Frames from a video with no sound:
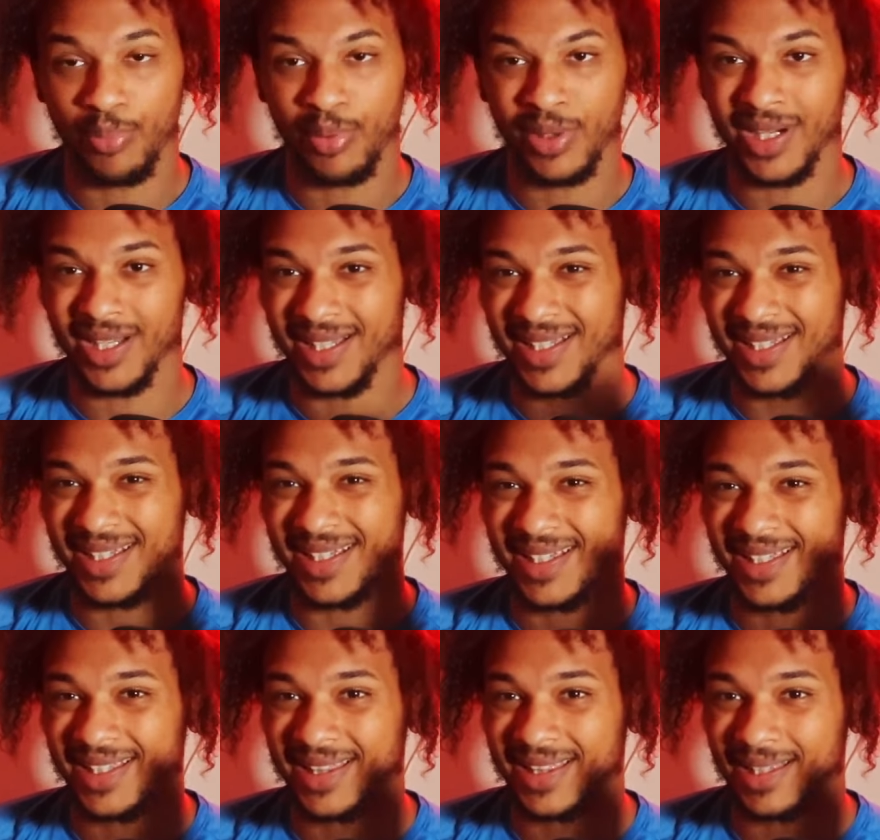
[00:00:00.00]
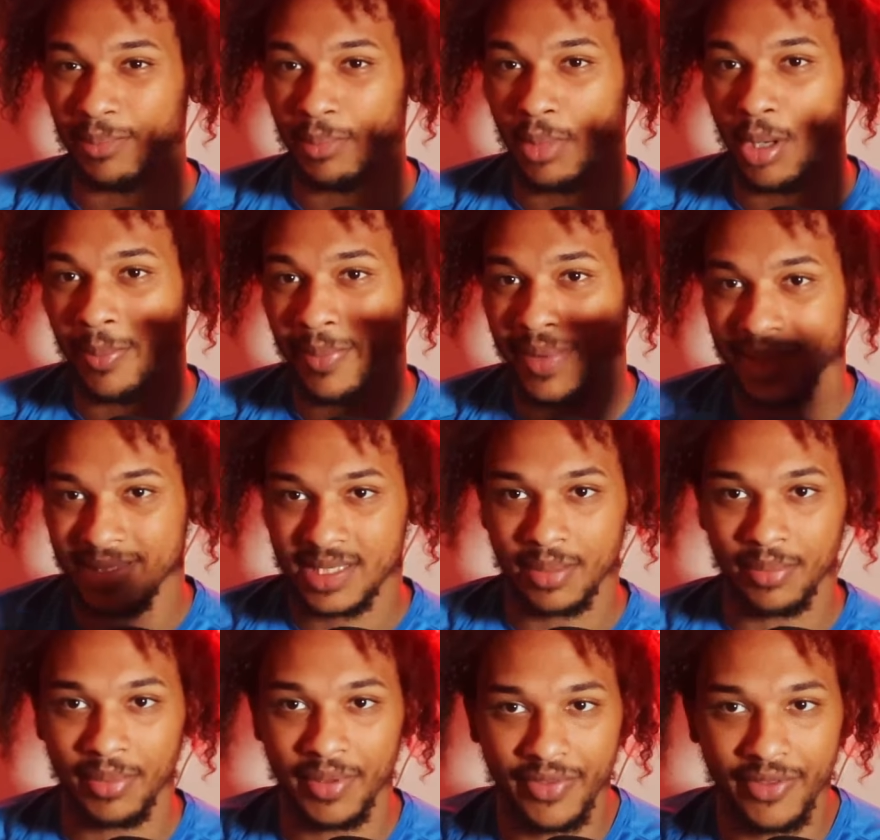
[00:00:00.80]
But the
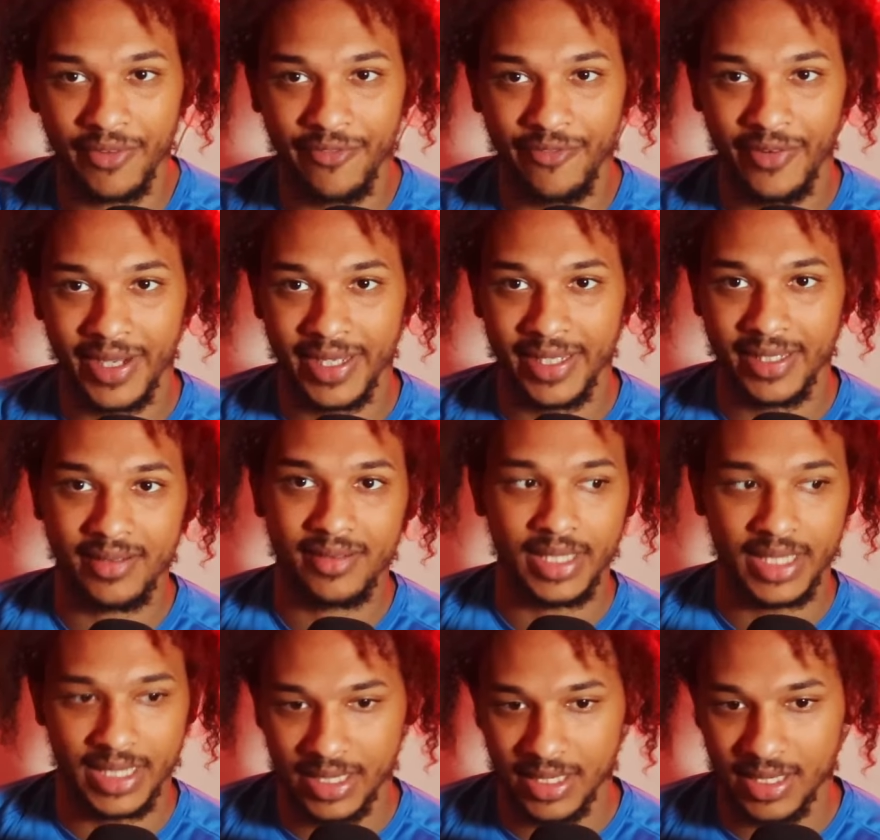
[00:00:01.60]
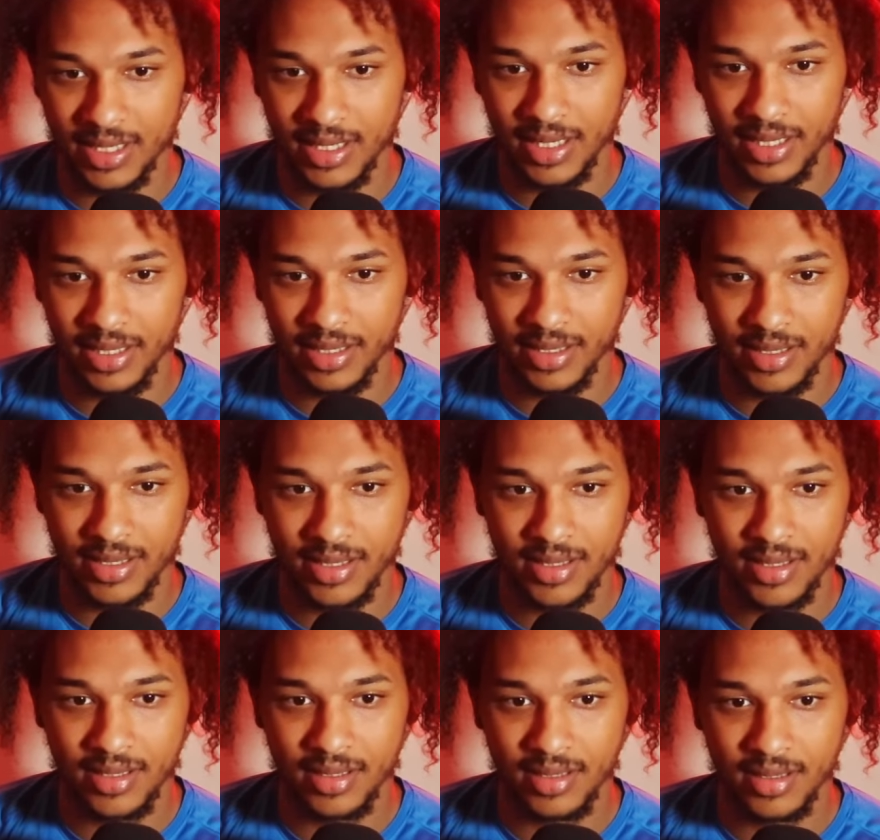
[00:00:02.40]
momentum of the fight is
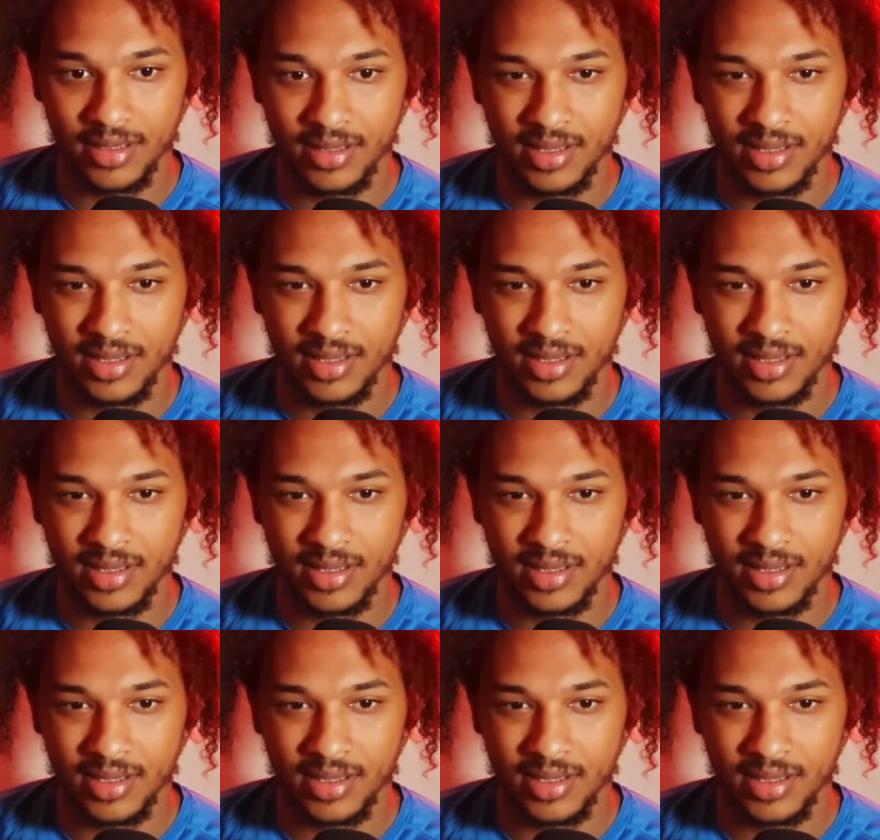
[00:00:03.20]
is